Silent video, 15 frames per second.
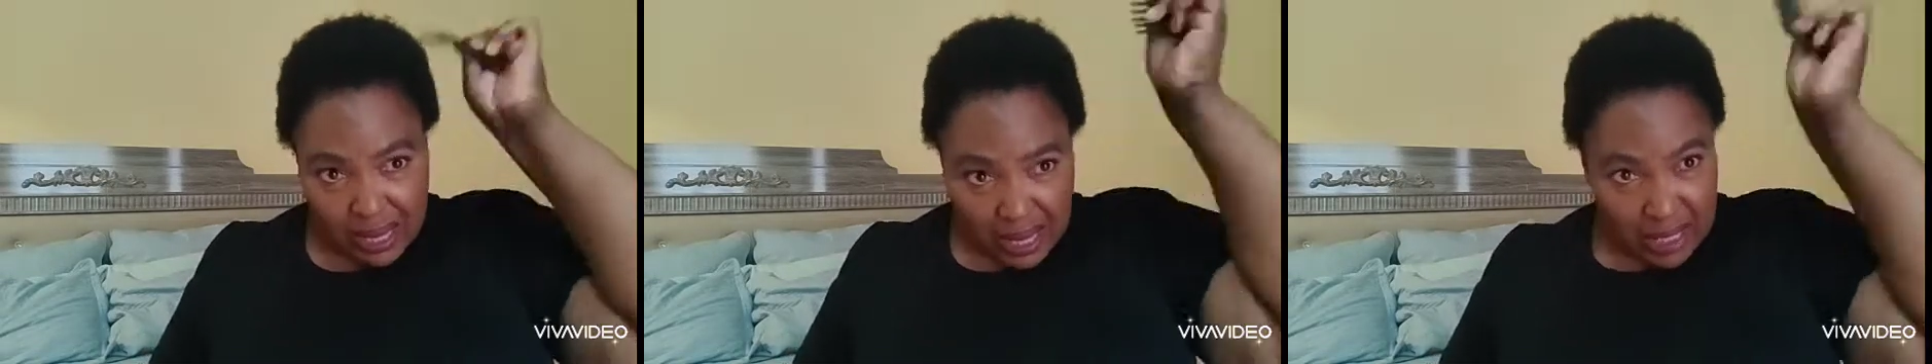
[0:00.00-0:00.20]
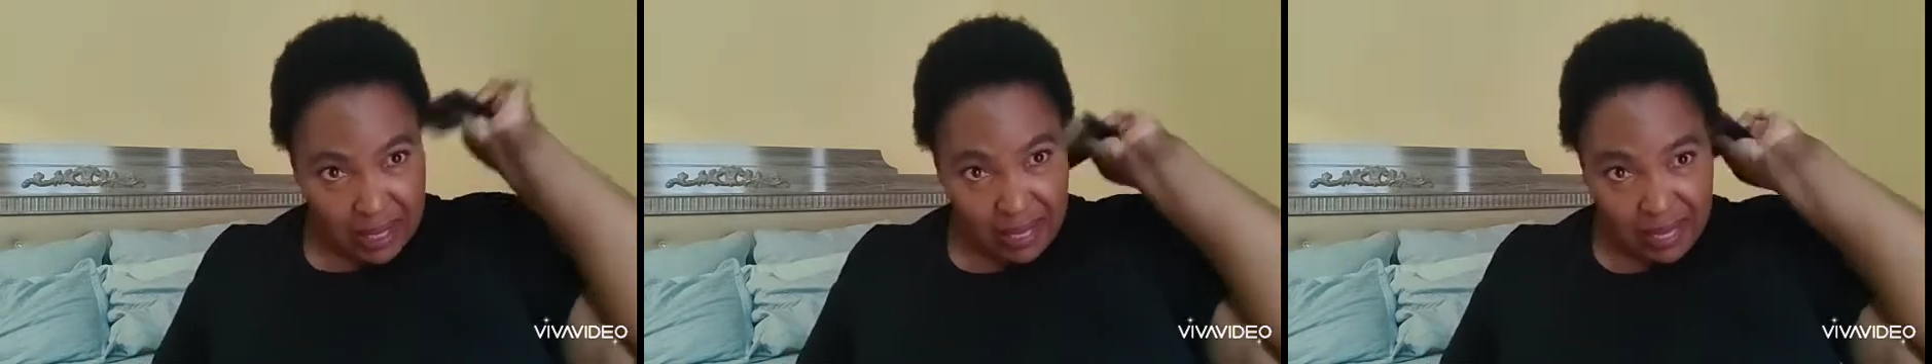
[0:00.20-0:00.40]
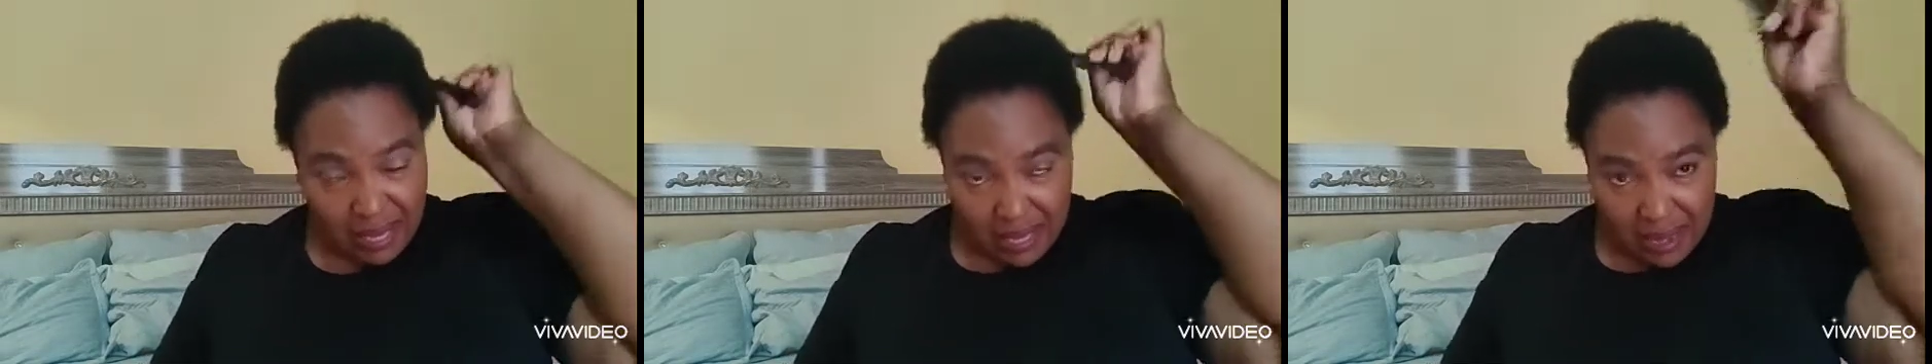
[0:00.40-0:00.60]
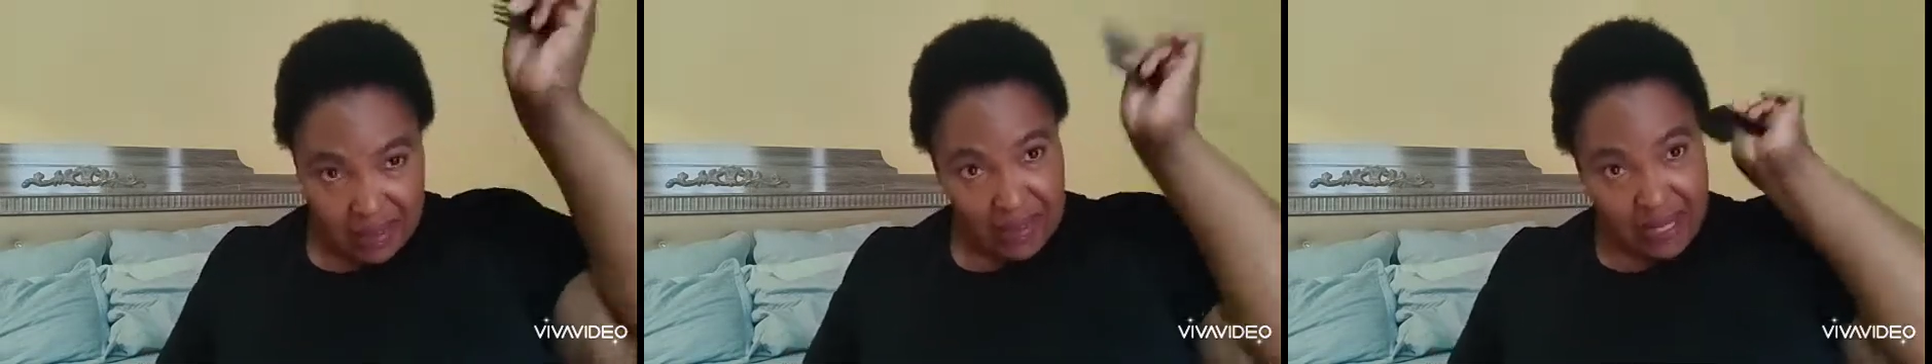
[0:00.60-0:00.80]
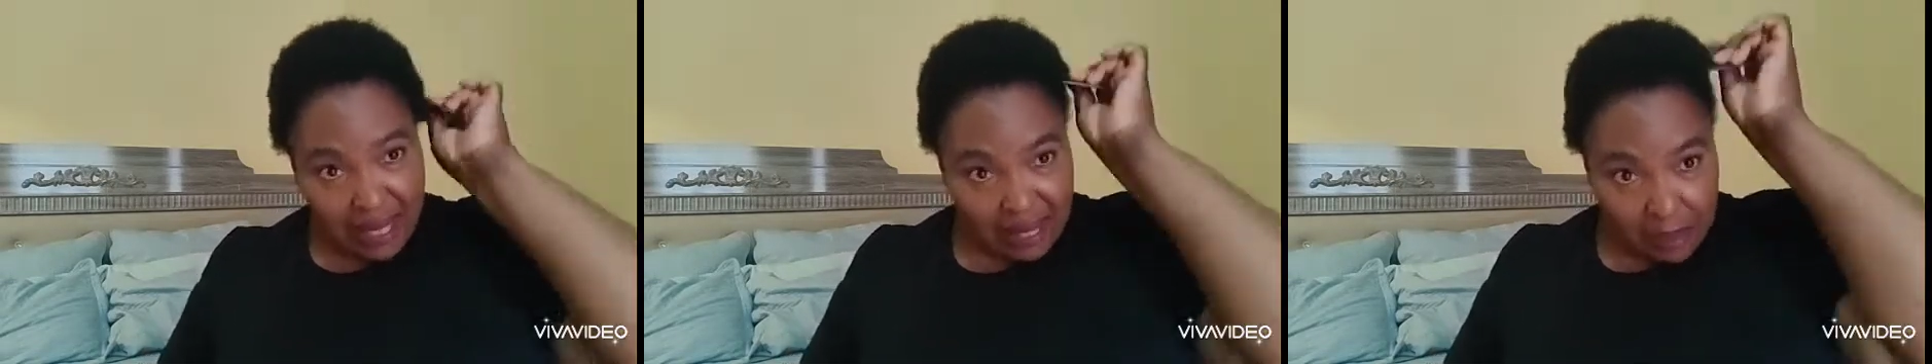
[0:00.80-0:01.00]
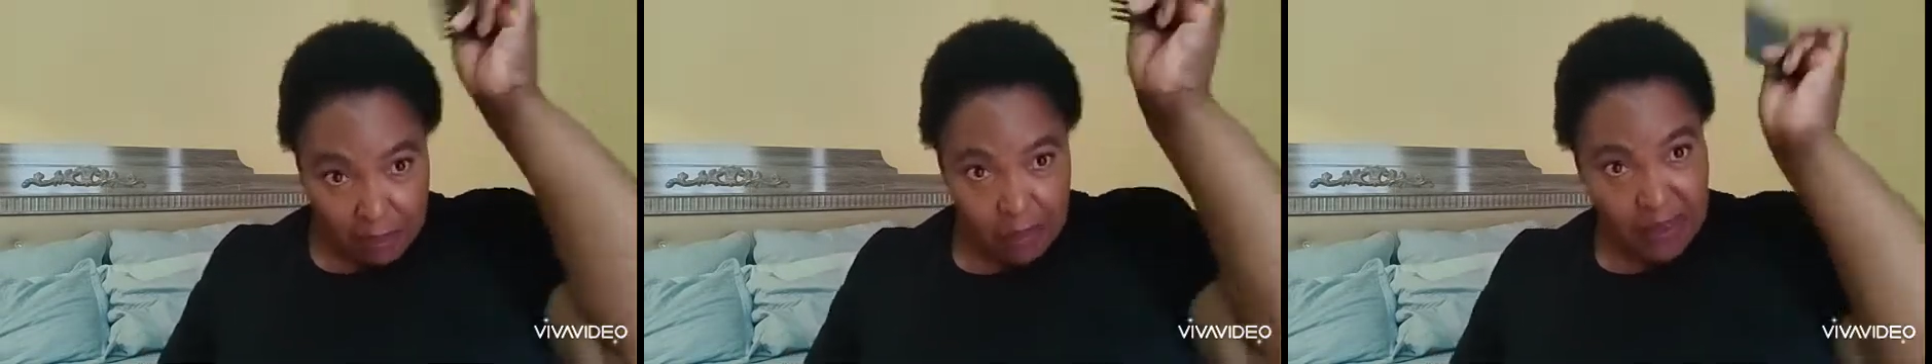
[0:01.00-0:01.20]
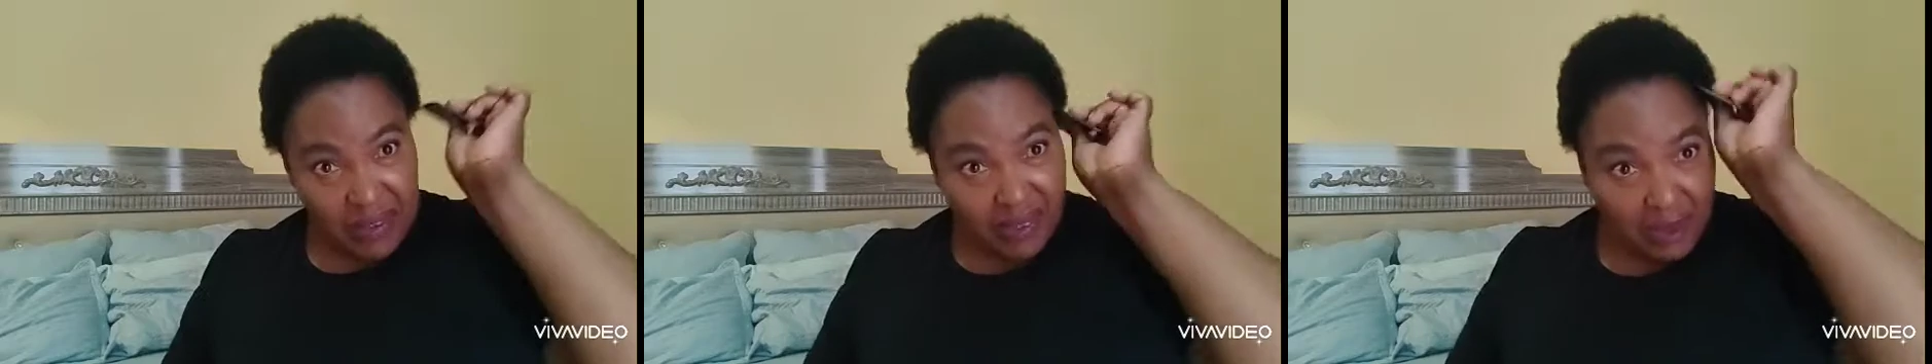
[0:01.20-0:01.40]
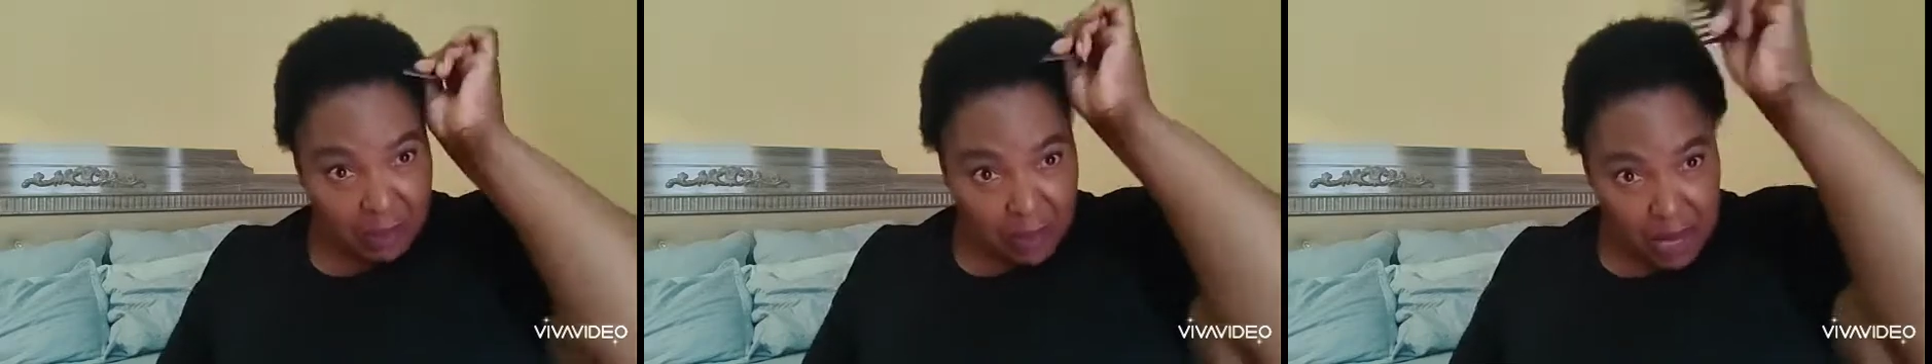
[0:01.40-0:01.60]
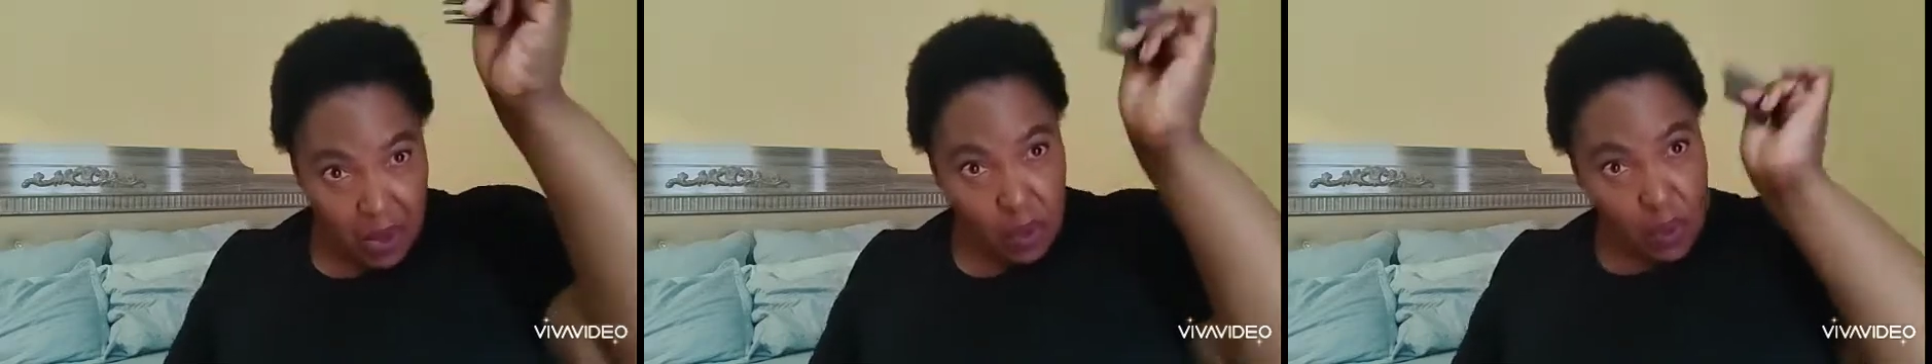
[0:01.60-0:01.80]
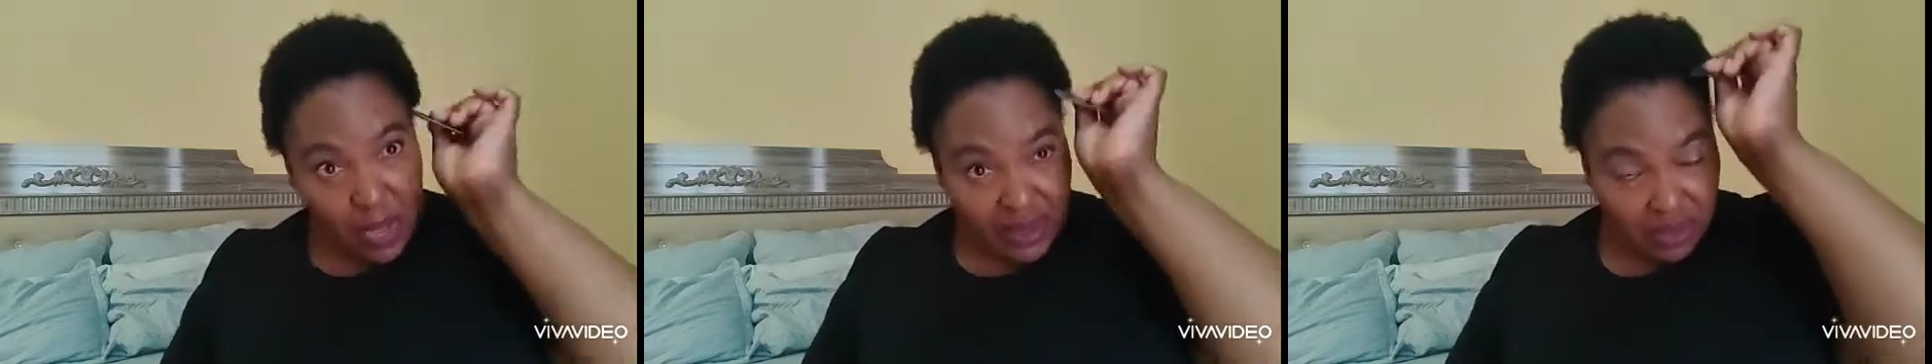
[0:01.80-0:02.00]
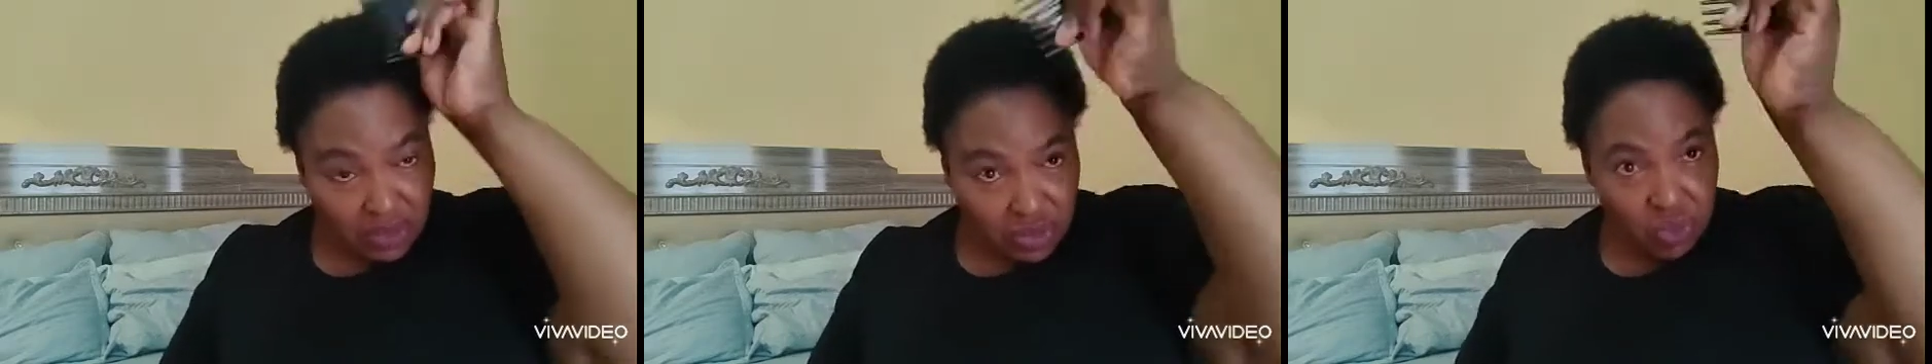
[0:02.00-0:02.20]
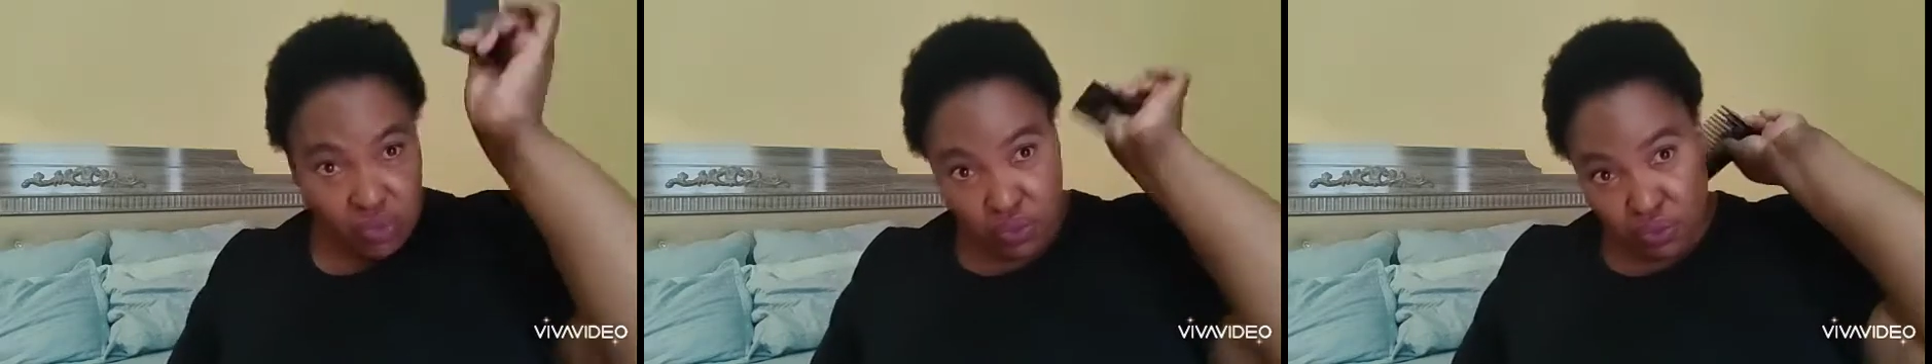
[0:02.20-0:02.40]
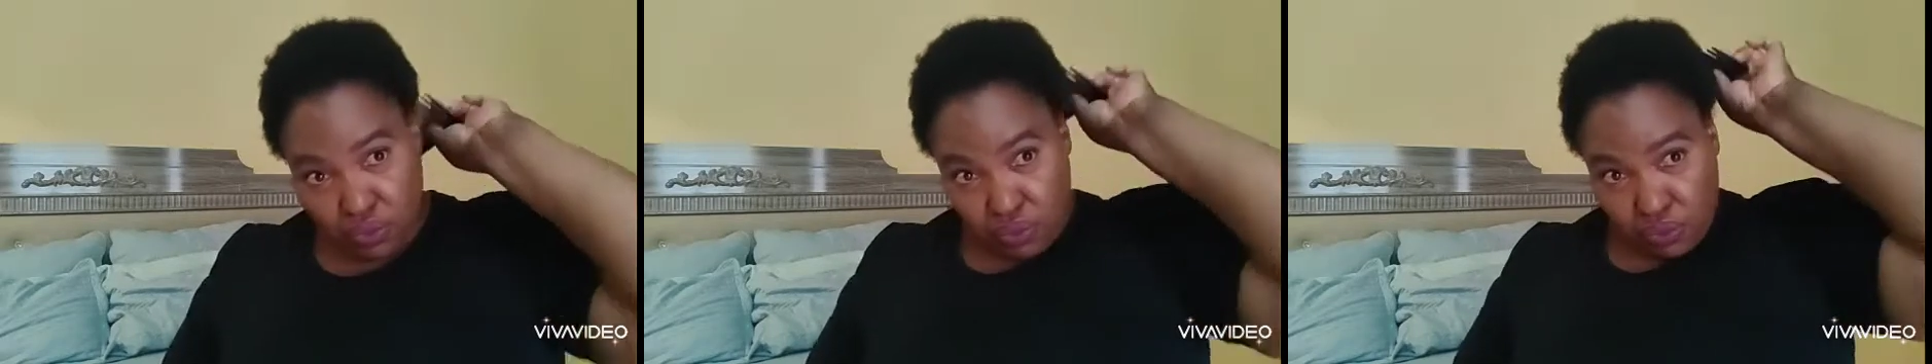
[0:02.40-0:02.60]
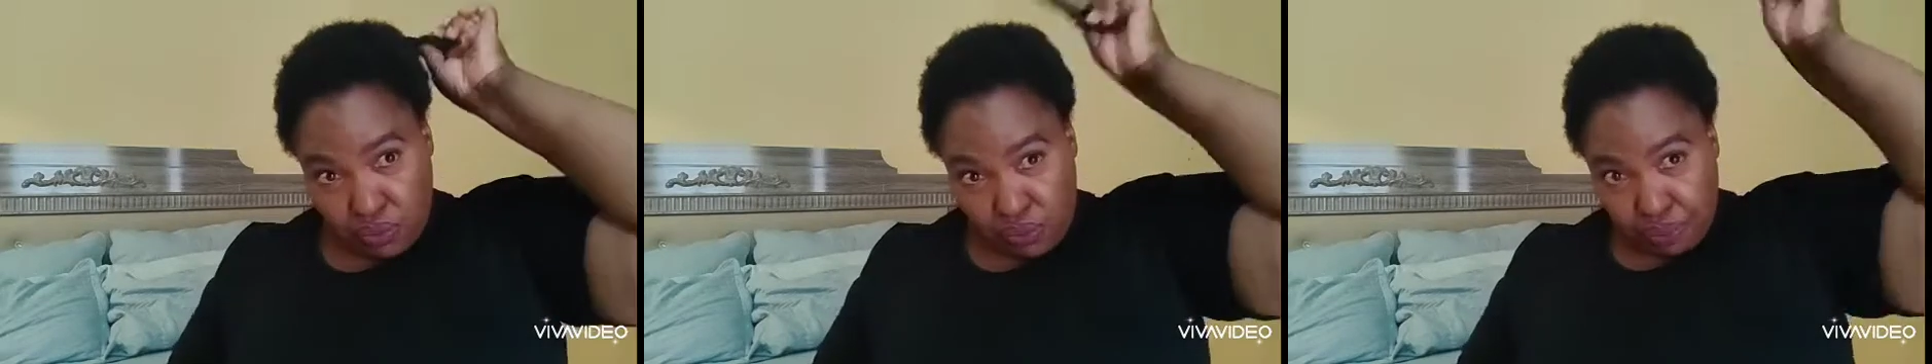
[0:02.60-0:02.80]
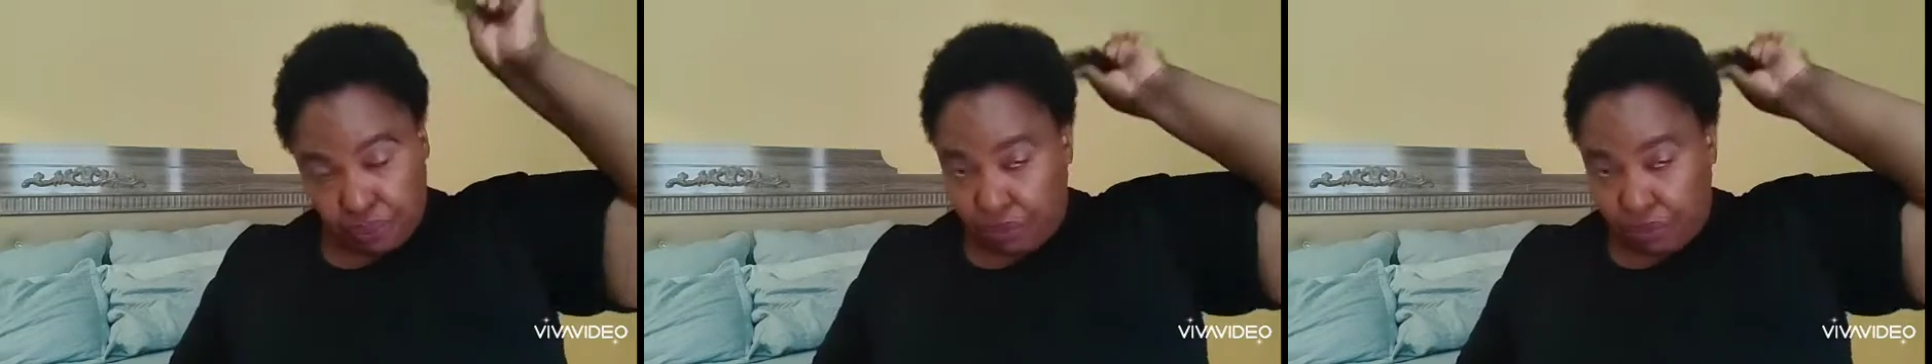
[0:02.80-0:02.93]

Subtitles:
And this other person may want to